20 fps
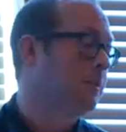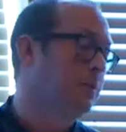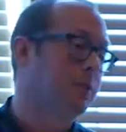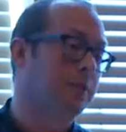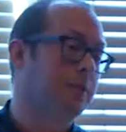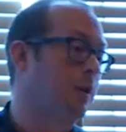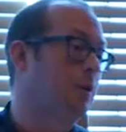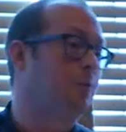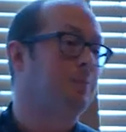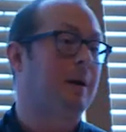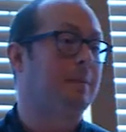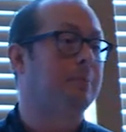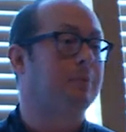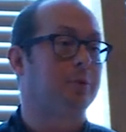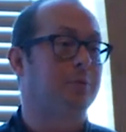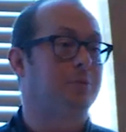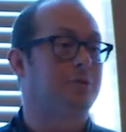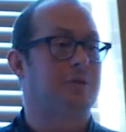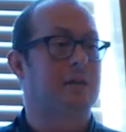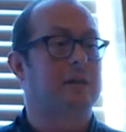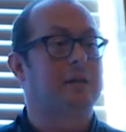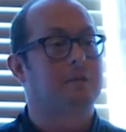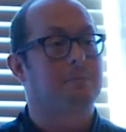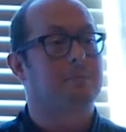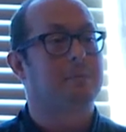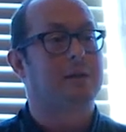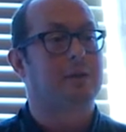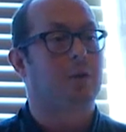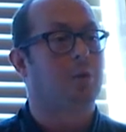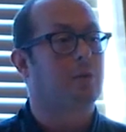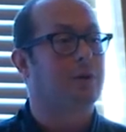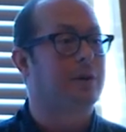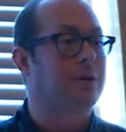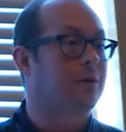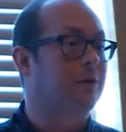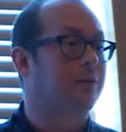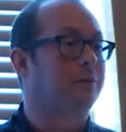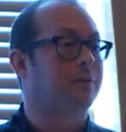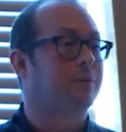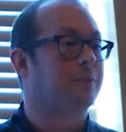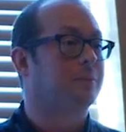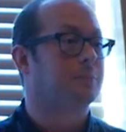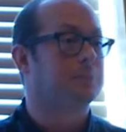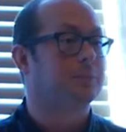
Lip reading: that no bamboo stick can be long enough.